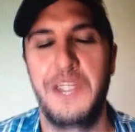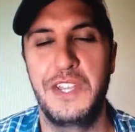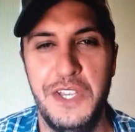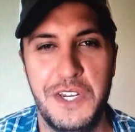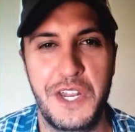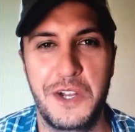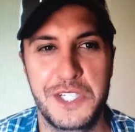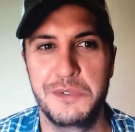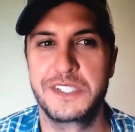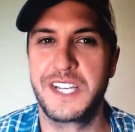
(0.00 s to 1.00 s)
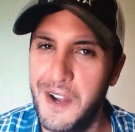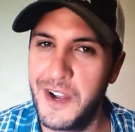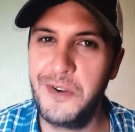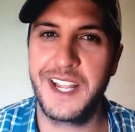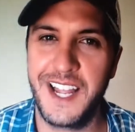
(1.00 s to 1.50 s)
You know, she was like,
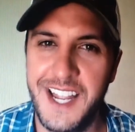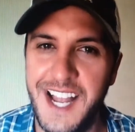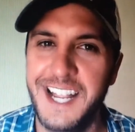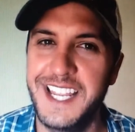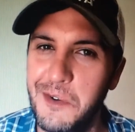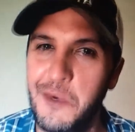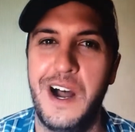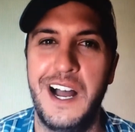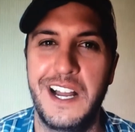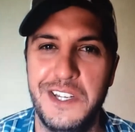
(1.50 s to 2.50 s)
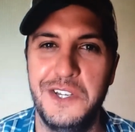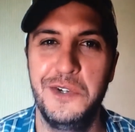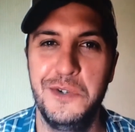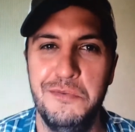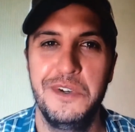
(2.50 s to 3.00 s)
"Okay, I get why
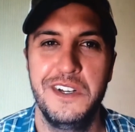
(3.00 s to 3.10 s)
you